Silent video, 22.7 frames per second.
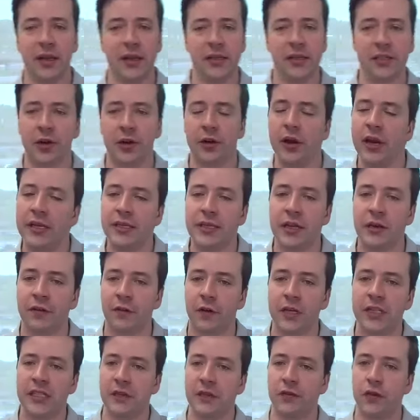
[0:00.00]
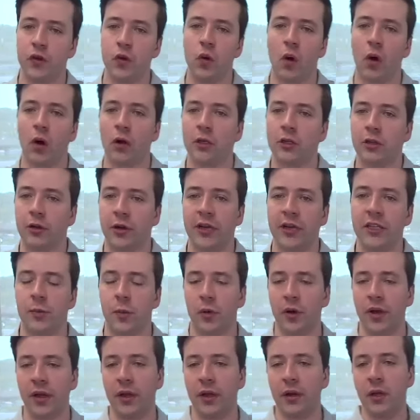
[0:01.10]
Is there any difference if you are
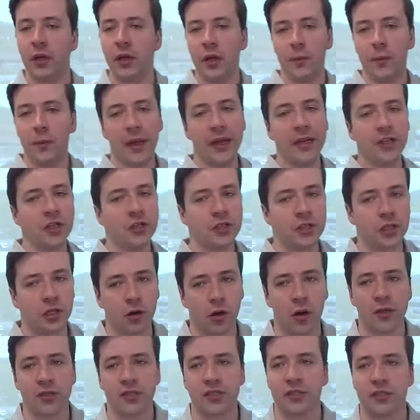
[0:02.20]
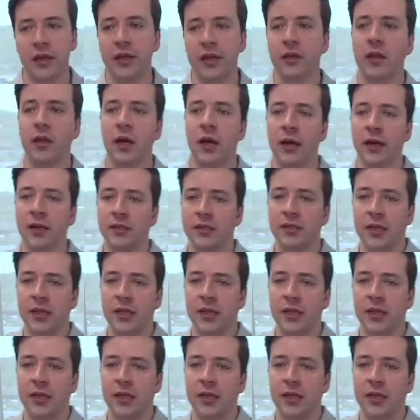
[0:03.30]
transporting patients across state lines,